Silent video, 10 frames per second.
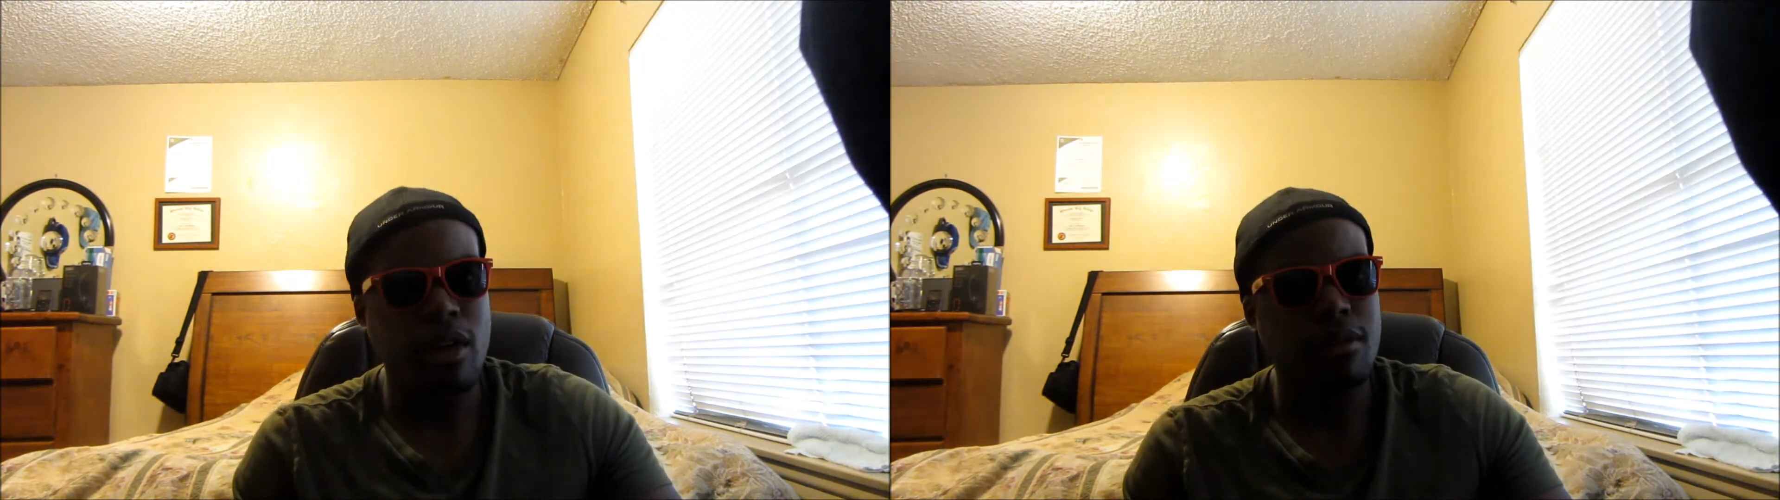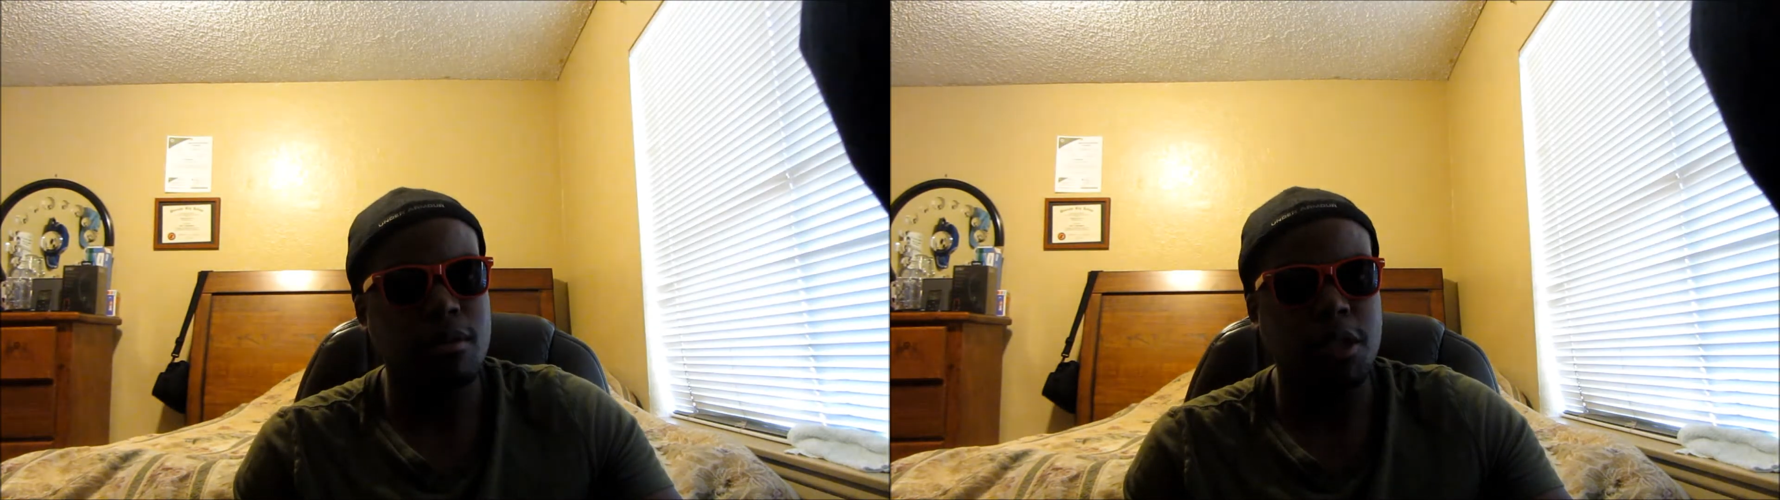
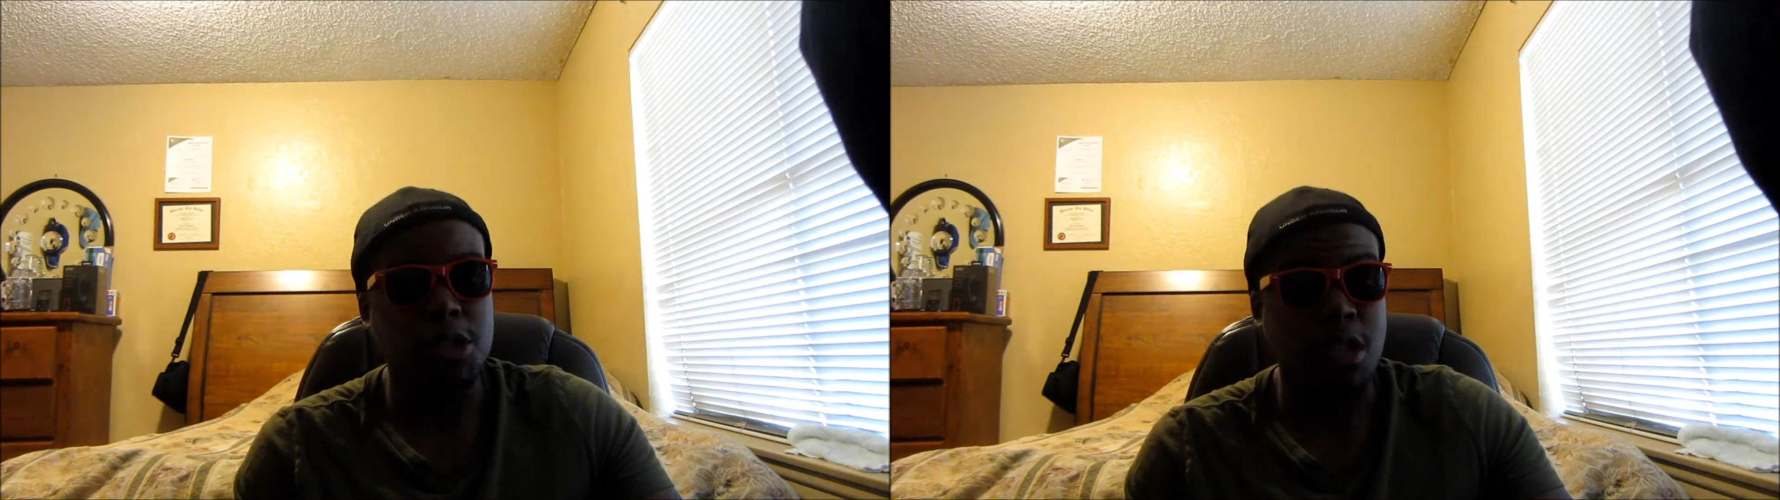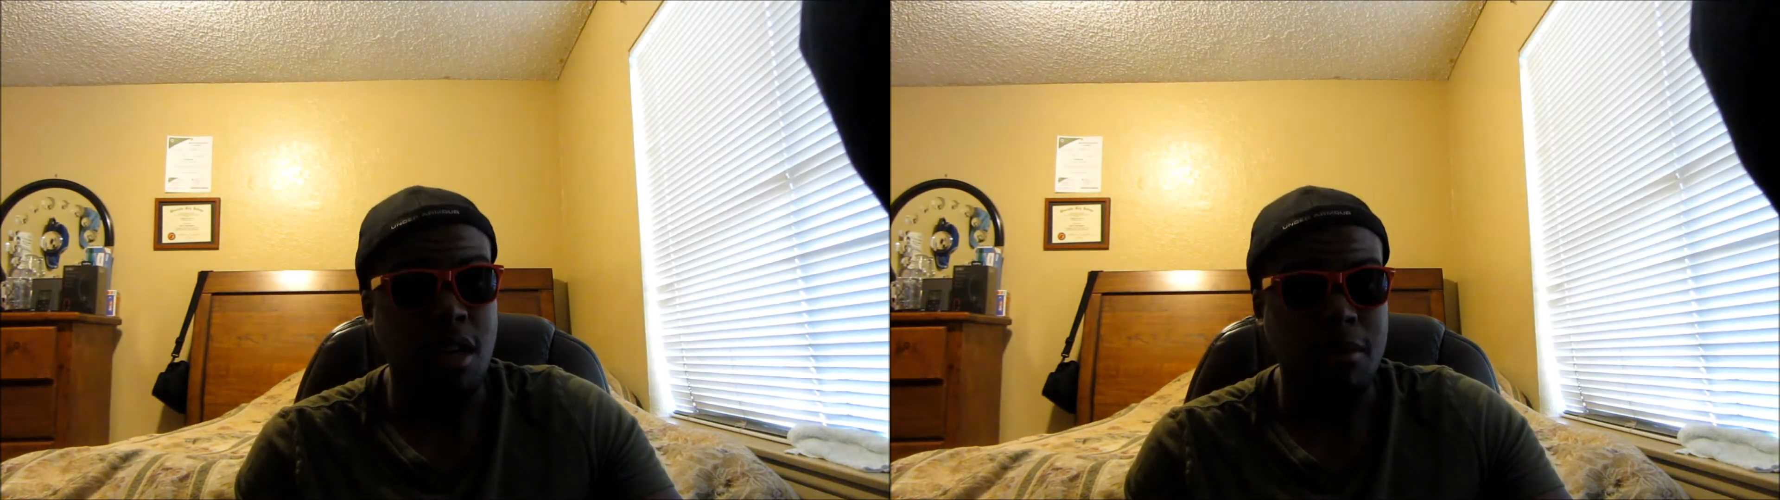from the
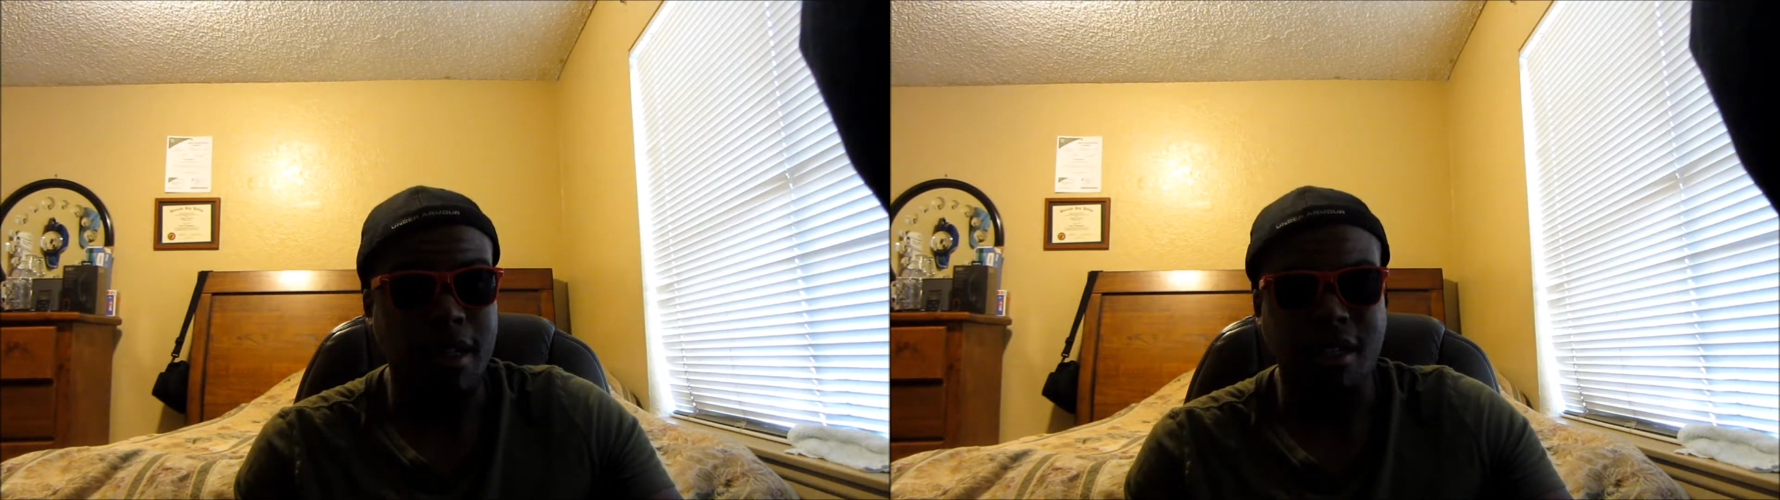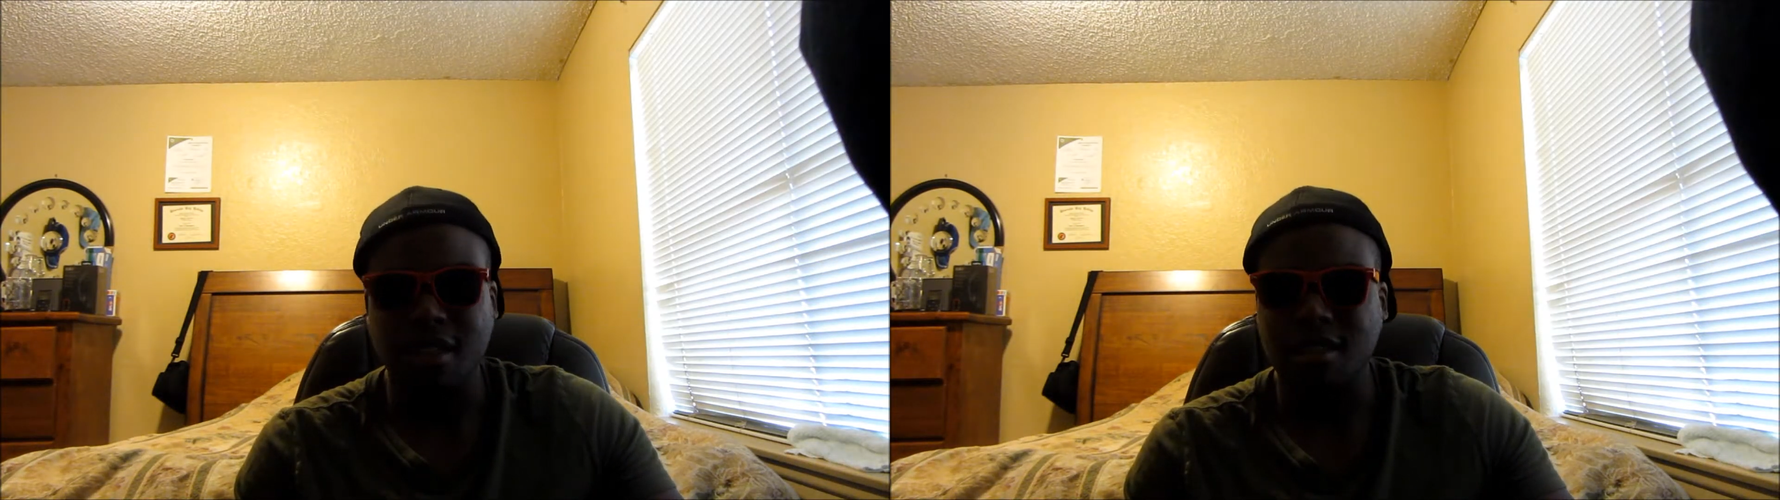jump,
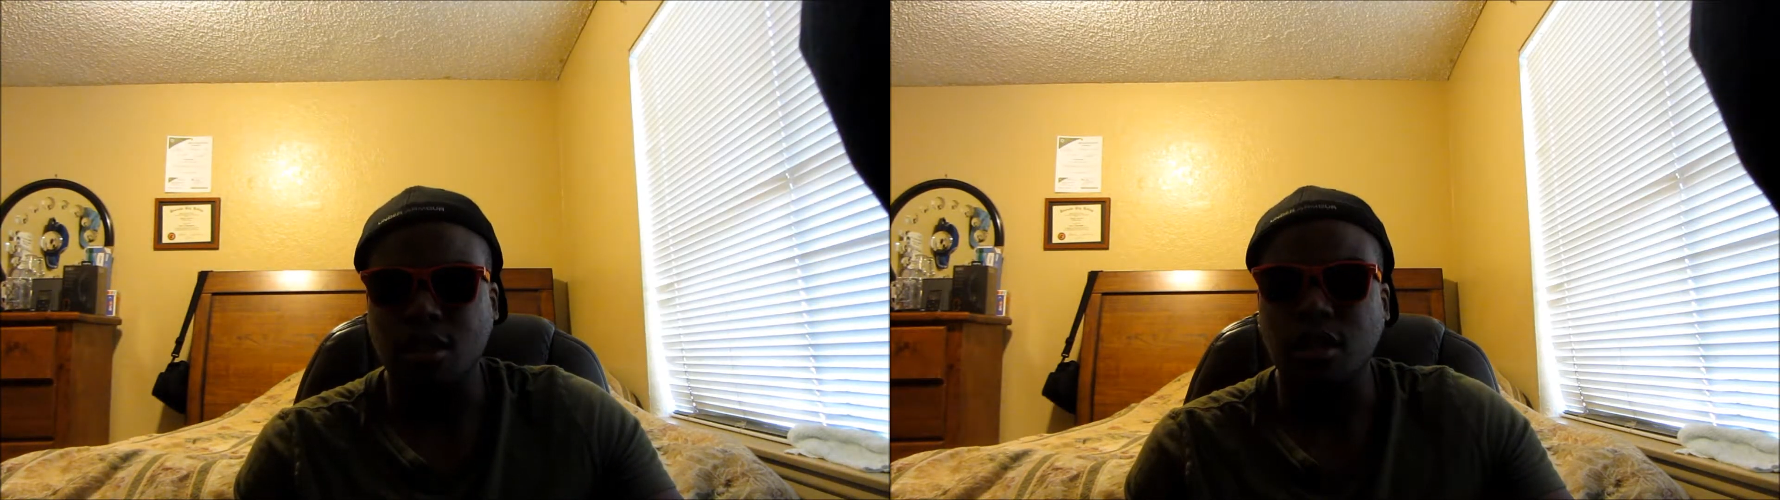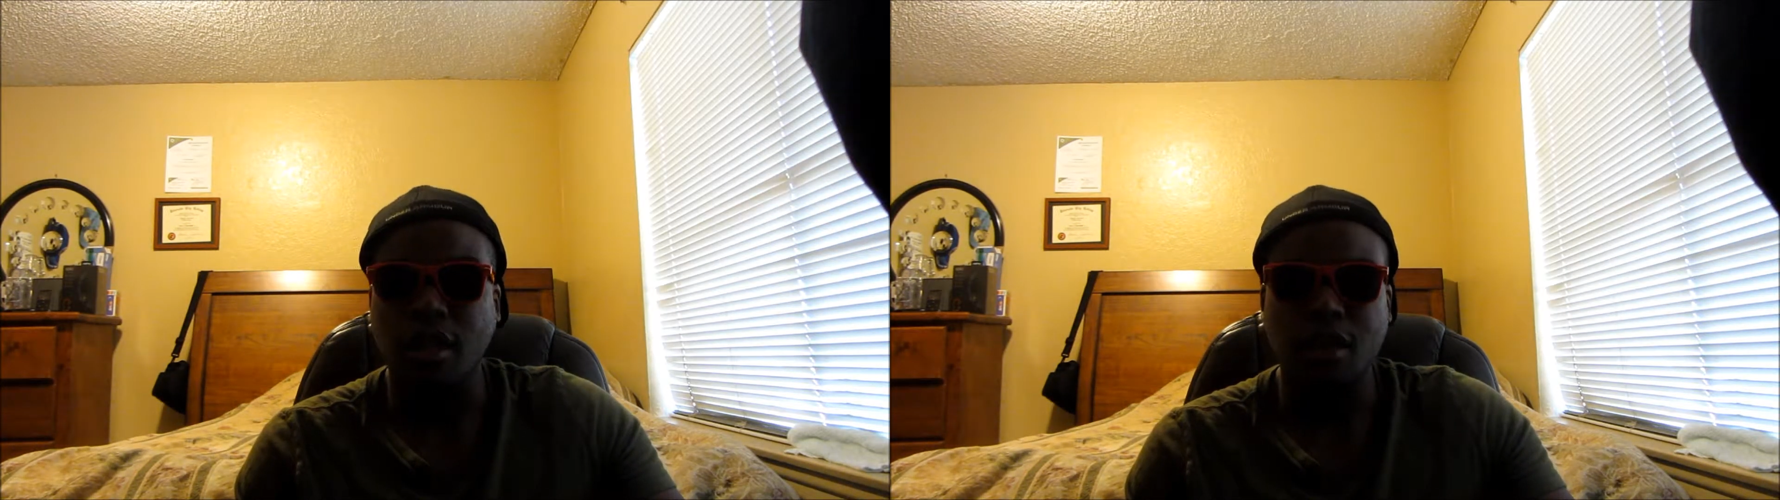like
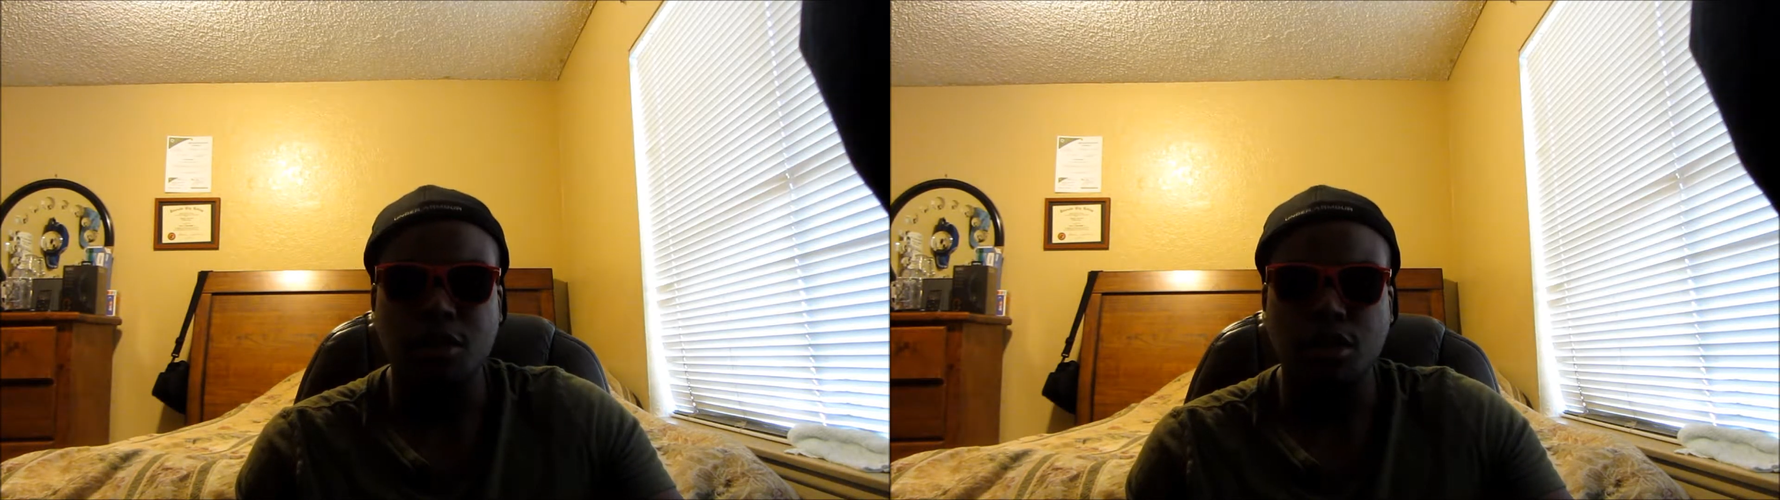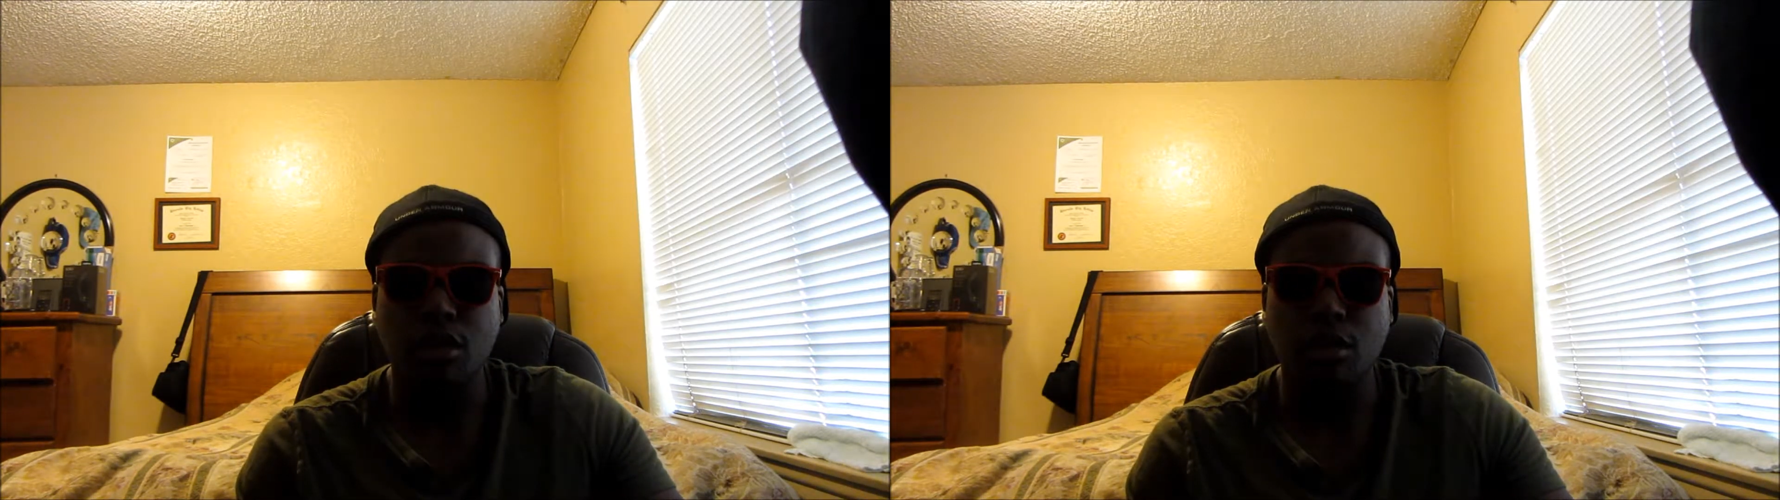Claudia
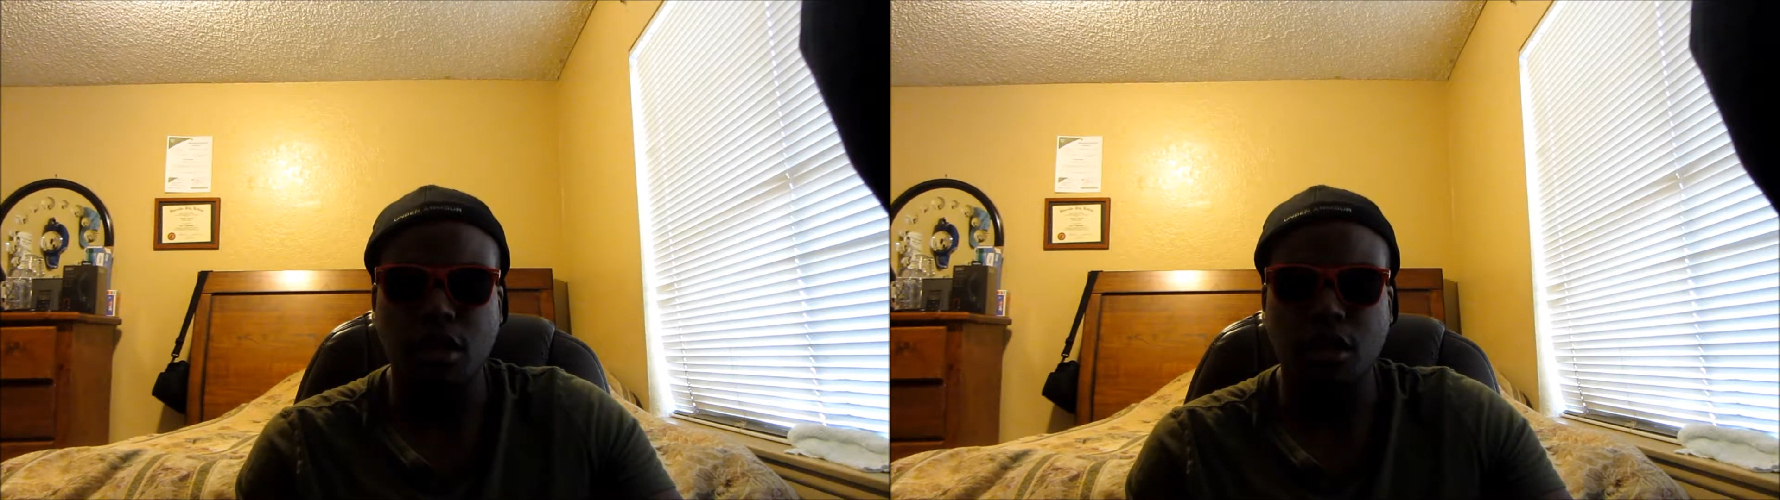was doing,